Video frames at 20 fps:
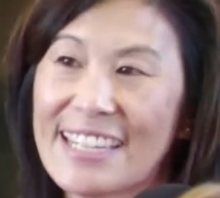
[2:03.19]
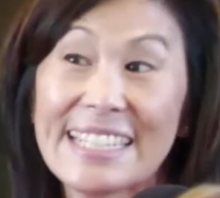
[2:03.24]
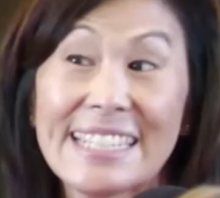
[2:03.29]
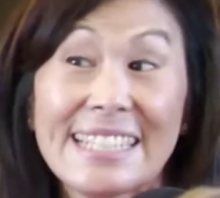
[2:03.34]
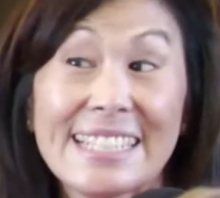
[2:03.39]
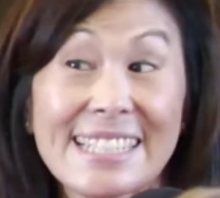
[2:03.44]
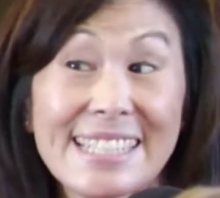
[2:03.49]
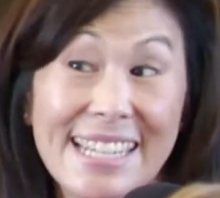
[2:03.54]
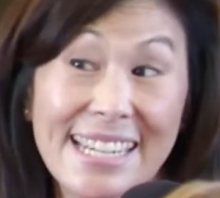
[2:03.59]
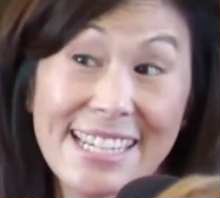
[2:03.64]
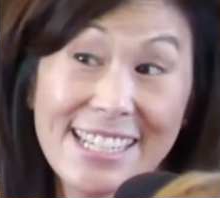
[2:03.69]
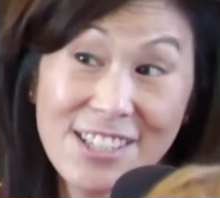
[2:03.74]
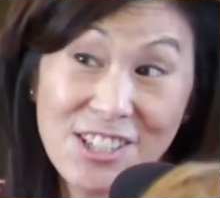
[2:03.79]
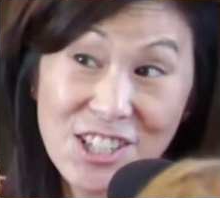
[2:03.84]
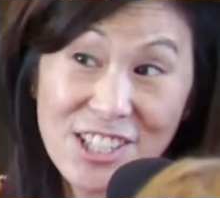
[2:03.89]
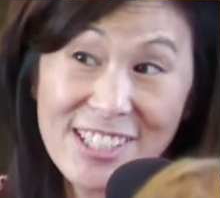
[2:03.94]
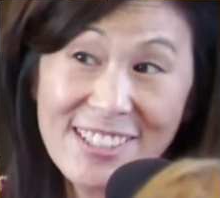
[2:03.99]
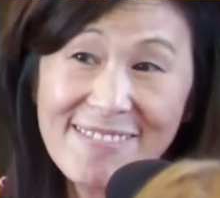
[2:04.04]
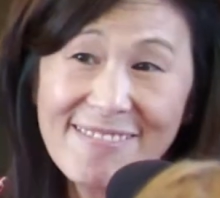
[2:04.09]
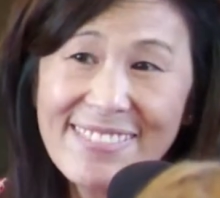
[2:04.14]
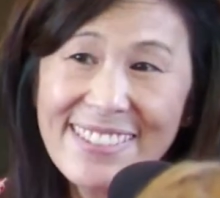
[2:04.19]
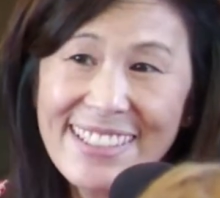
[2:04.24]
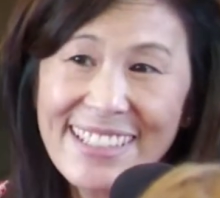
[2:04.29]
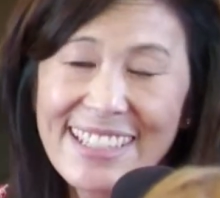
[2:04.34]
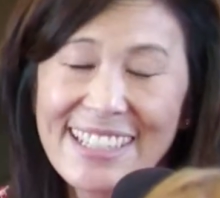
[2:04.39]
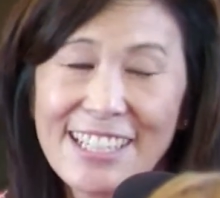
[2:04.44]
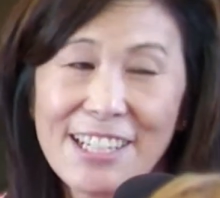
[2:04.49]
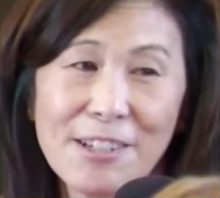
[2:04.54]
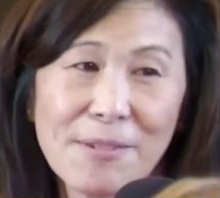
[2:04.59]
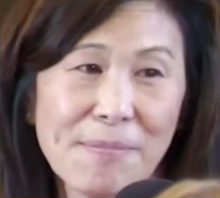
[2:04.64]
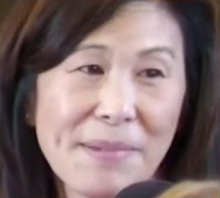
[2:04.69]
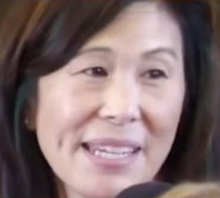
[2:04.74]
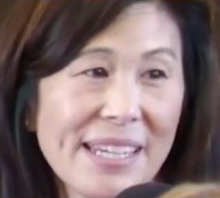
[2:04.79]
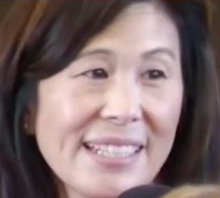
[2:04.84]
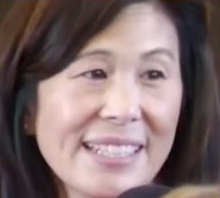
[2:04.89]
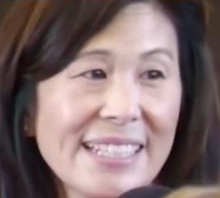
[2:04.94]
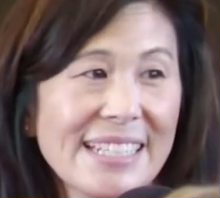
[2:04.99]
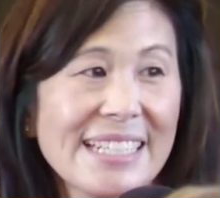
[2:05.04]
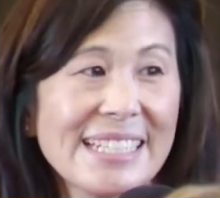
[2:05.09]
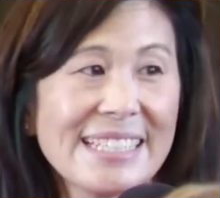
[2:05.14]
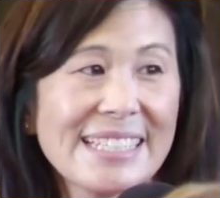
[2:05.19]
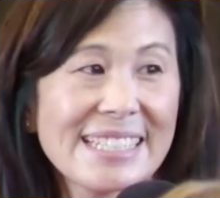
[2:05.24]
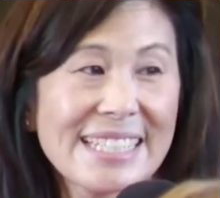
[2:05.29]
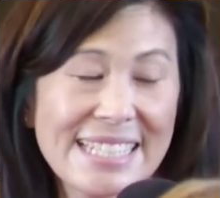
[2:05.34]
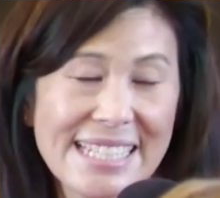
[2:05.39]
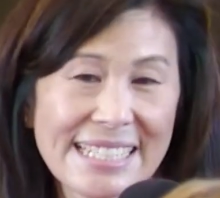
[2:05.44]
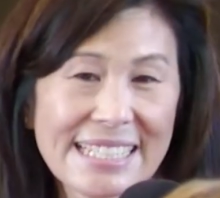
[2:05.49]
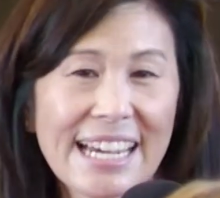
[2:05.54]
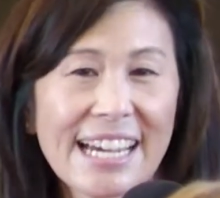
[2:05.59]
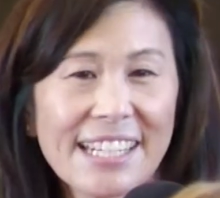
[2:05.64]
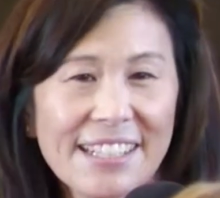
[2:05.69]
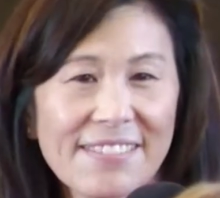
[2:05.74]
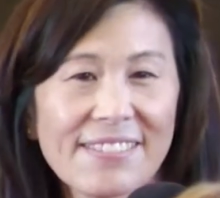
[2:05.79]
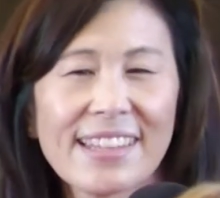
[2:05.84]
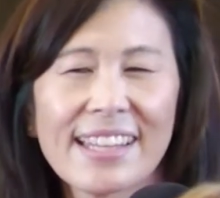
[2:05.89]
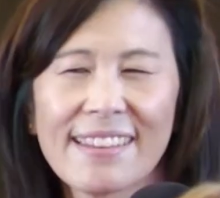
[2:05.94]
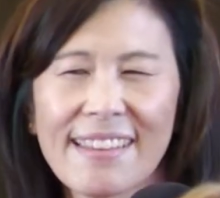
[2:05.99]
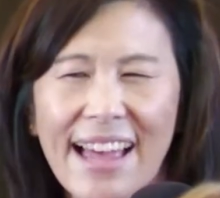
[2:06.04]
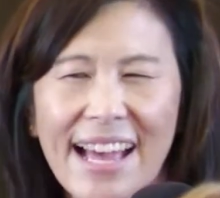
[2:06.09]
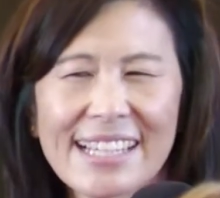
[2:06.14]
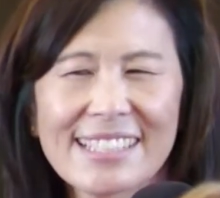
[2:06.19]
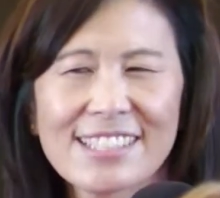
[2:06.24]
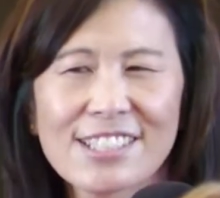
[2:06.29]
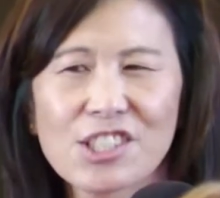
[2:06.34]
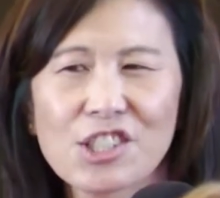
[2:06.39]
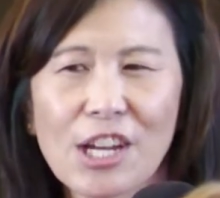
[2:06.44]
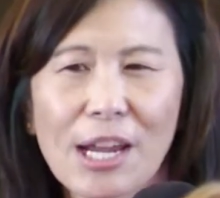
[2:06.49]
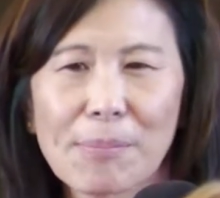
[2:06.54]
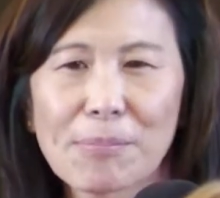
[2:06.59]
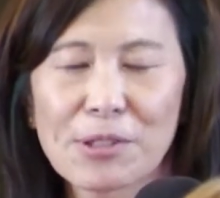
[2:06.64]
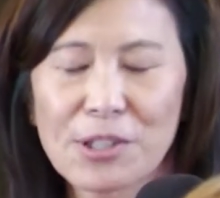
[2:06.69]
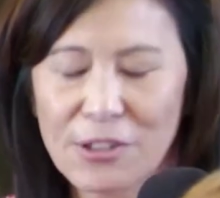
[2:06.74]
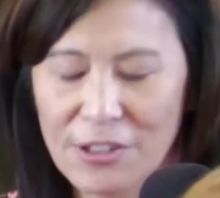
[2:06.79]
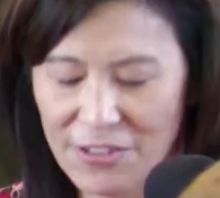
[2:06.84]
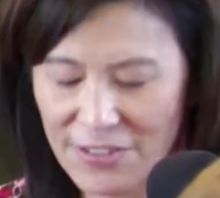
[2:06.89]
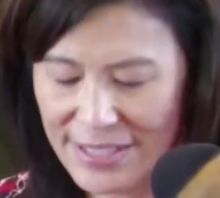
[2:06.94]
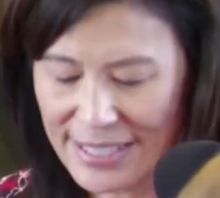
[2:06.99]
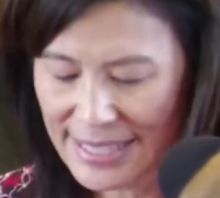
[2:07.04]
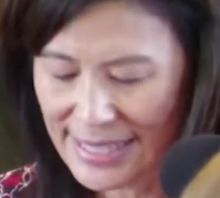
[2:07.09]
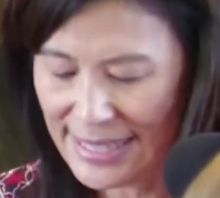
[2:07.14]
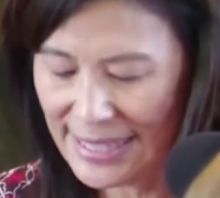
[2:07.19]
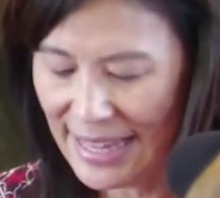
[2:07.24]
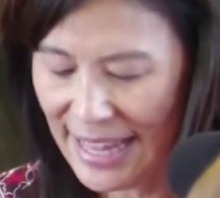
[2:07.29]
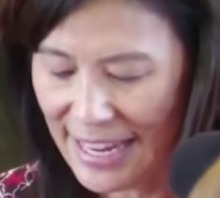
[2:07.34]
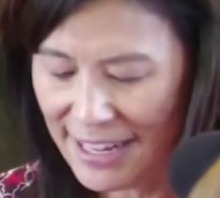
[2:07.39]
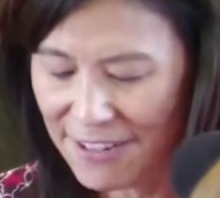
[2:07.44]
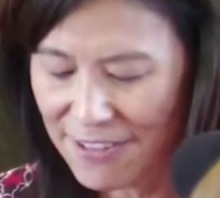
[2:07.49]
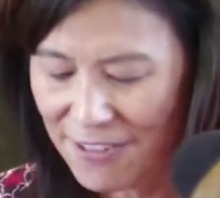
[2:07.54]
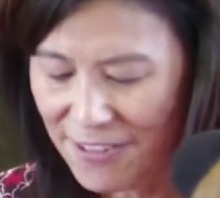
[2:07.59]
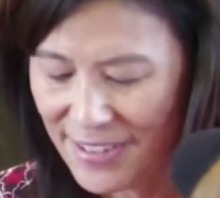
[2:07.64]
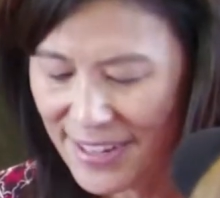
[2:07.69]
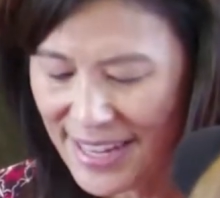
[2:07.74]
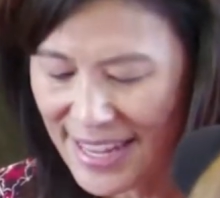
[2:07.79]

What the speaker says: He is aging, and it's in kind of the last chapter of his life.